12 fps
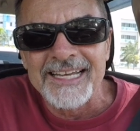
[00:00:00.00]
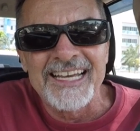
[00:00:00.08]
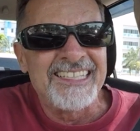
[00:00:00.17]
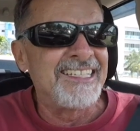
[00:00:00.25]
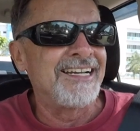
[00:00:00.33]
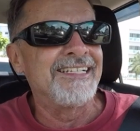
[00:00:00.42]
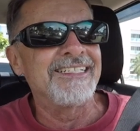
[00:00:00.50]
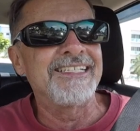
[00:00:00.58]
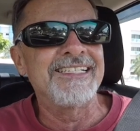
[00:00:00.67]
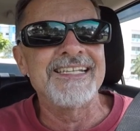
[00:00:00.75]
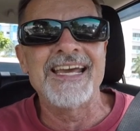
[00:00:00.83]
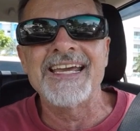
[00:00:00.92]
get done
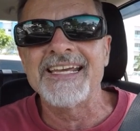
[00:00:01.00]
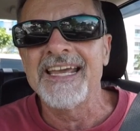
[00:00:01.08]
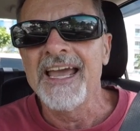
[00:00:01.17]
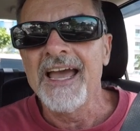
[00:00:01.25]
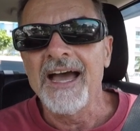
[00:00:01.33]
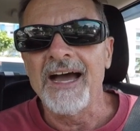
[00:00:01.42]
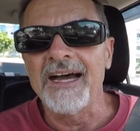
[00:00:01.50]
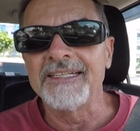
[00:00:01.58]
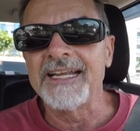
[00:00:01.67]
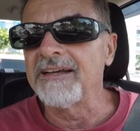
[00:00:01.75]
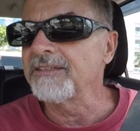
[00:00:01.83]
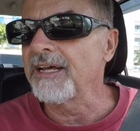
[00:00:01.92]
today
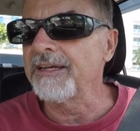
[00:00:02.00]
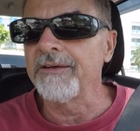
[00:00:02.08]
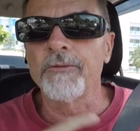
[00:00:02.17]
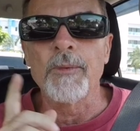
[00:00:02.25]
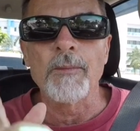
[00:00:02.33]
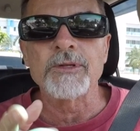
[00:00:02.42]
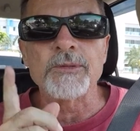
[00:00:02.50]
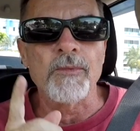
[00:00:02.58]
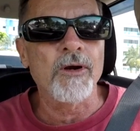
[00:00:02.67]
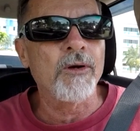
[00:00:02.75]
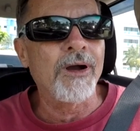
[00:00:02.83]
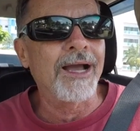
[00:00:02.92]
downtown here. Remember,
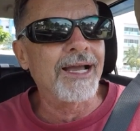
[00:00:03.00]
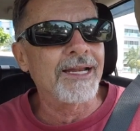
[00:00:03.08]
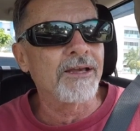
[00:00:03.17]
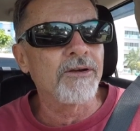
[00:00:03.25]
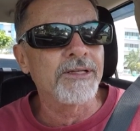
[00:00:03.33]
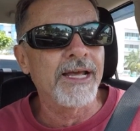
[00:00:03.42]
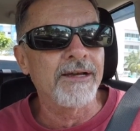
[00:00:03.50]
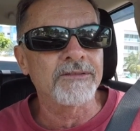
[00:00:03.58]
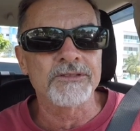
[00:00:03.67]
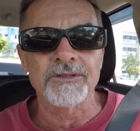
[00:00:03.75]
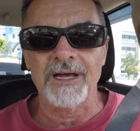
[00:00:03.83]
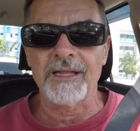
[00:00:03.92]
tomorrow I got to go down
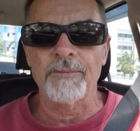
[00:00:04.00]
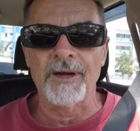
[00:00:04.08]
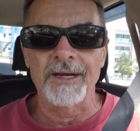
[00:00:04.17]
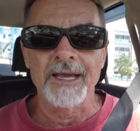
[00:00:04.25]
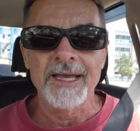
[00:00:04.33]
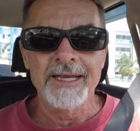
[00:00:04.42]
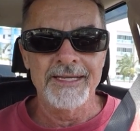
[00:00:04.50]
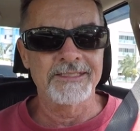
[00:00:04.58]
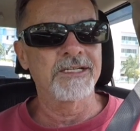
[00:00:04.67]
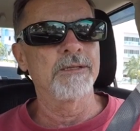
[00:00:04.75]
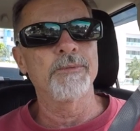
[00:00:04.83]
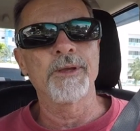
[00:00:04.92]
to Alabang. It's
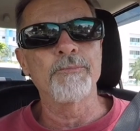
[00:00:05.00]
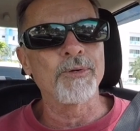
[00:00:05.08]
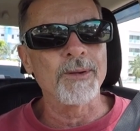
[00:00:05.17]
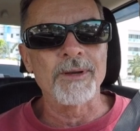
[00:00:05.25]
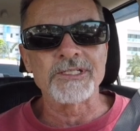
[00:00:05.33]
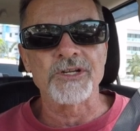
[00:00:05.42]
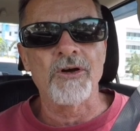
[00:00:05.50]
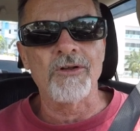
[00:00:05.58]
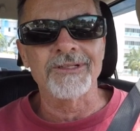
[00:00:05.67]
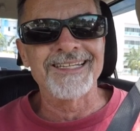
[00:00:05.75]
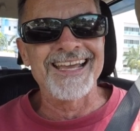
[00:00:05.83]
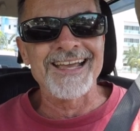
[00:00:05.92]
going to be pretty much an
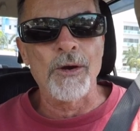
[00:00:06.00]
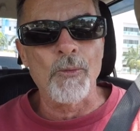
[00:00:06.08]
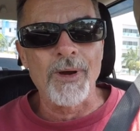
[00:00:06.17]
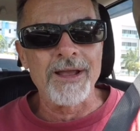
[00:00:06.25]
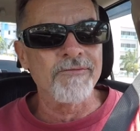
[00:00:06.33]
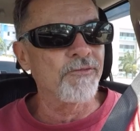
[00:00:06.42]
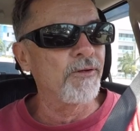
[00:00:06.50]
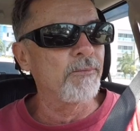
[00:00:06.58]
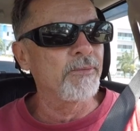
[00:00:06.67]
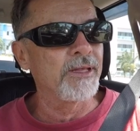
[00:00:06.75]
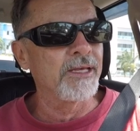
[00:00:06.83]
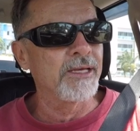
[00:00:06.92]
all day away
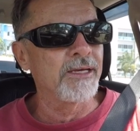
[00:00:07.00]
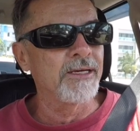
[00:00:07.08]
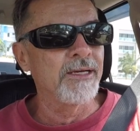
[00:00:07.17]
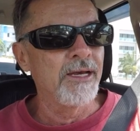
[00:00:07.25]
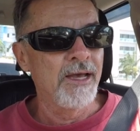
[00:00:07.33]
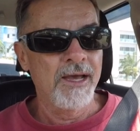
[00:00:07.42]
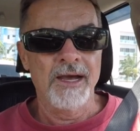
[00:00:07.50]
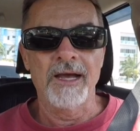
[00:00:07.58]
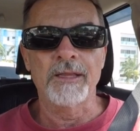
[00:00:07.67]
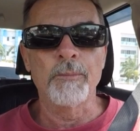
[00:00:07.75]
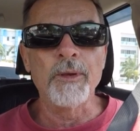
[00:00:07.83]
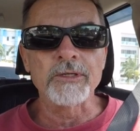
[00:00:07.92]
from
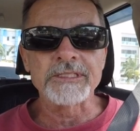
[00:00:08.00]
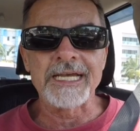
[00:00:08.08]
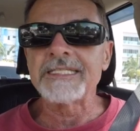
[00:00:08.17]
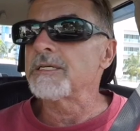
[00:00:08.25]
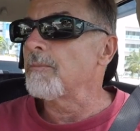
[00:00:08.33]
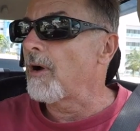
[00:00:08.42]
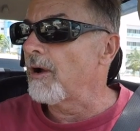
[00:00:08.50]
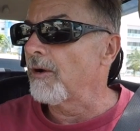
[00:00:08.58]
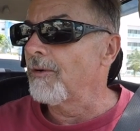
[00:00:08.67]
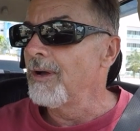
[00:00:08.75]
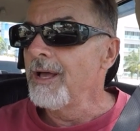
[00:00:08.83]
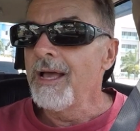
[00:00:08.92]
the build site
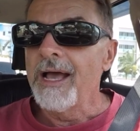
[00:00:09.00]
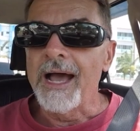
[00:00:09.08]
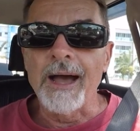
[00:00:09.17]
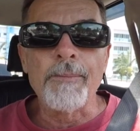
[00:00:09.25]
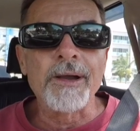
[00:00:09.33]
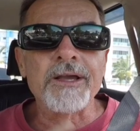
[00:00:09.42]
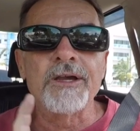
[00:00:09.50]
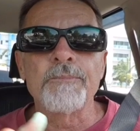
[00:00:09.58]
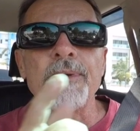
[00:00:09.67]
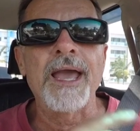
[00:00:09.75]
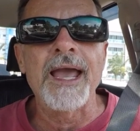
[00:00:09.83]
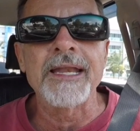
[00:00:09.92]
tomorrow, but
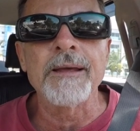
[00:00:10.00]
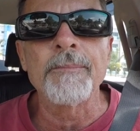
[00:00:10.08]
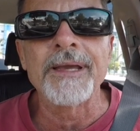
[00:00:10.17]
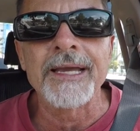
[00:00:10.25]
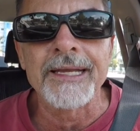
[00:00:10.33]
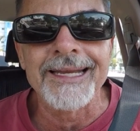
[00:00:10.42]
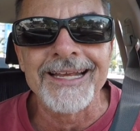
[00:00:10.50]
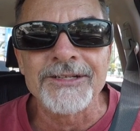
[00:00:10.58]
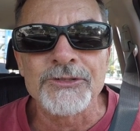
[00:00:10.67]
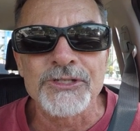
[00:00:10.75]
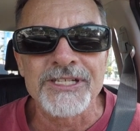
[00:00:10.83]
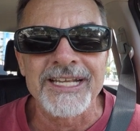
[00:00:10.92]
could end up being an
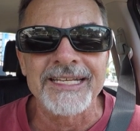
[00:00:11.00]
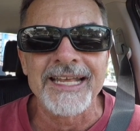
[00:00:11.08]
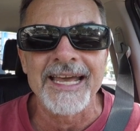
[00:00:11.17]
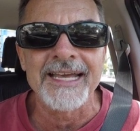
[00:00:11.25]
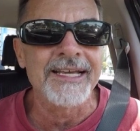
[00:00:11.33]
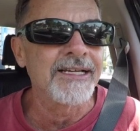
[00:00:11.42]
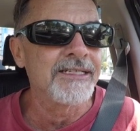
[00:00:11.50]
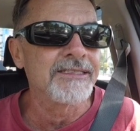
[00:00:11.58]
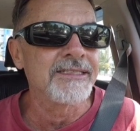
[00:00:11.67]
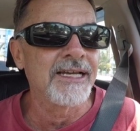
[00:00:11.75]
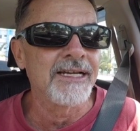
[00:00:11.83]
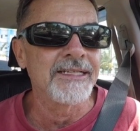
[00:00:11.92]
interesting day
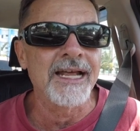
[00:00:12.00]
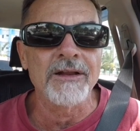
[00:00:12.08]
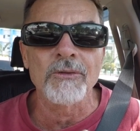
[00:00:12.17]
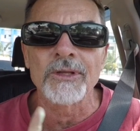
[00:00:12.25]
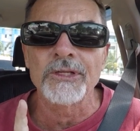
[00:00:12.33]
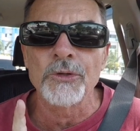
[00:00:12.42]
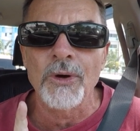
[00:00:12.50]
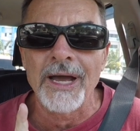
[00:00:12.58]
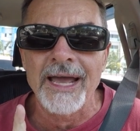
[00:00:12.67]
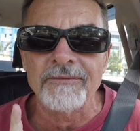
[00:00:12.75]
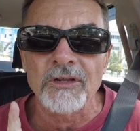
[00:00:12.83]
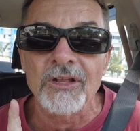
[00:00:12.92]
because not only do I
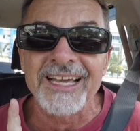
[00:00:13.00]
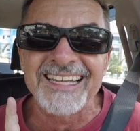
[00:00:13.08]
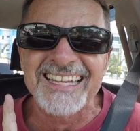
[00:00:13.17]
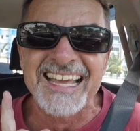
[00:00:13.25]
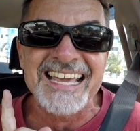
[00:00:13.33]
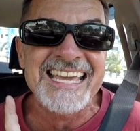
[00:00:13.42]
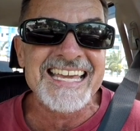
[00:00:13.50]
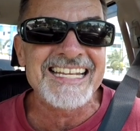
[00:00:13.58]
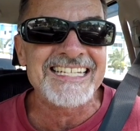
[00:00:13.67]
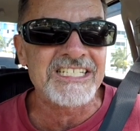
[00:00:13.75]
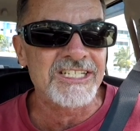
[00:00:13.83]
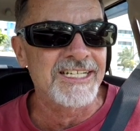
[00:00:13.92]
have to look at the
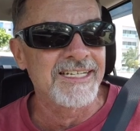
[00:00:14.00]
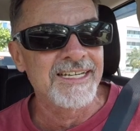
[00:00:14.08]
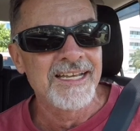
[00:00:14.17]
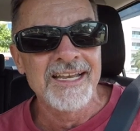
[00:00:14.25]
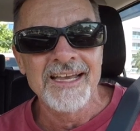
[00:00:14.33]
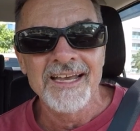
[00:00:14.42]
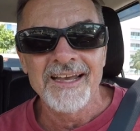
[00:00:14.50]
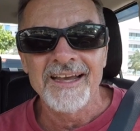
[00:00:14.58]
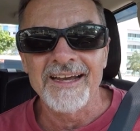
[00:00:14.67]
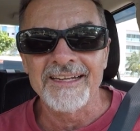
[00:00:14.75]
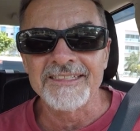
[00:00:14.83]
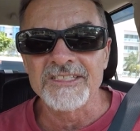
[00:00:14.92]

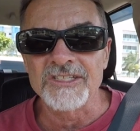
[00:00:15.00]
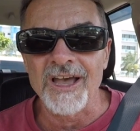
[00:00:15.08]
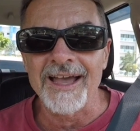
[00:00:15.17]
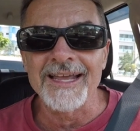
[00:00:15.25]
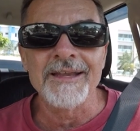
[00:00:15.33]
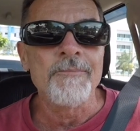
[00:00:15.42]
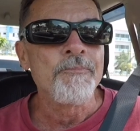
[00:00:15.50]
kitchen design,